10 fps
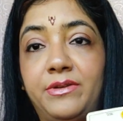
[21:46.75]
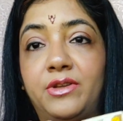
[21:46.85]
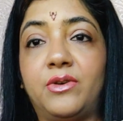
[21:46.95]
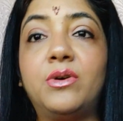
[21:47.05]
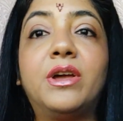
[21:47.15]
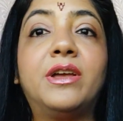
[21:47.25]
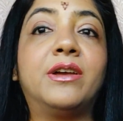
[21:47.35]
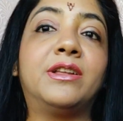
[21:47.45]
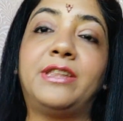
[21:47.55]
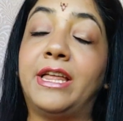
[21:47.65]
you know,
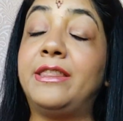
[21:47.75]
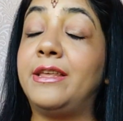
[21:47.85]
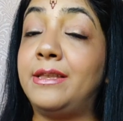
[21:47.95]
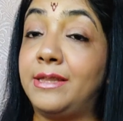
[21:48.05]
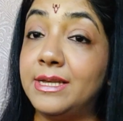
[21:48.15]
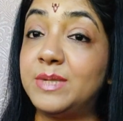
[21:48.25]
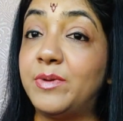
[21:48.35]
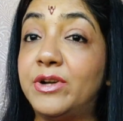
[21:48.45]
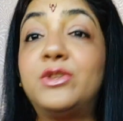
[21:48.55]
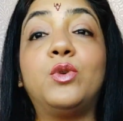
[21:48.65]
and in this
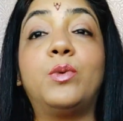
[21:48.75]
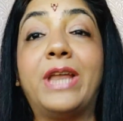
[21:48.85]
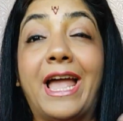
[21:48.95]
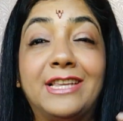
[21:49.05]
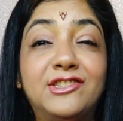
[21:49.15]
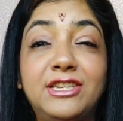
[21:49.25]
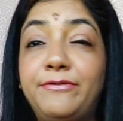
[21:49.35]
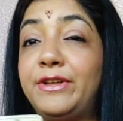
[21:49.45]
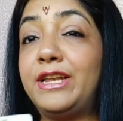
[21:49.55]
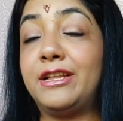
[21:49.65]
birth you will actually
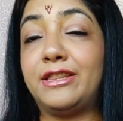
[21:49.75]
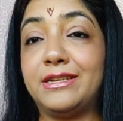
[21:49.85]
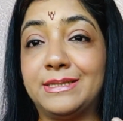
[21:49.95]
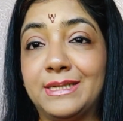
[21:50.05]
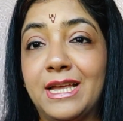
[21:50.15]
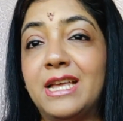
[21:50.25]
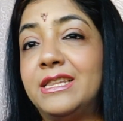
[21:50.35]
feel this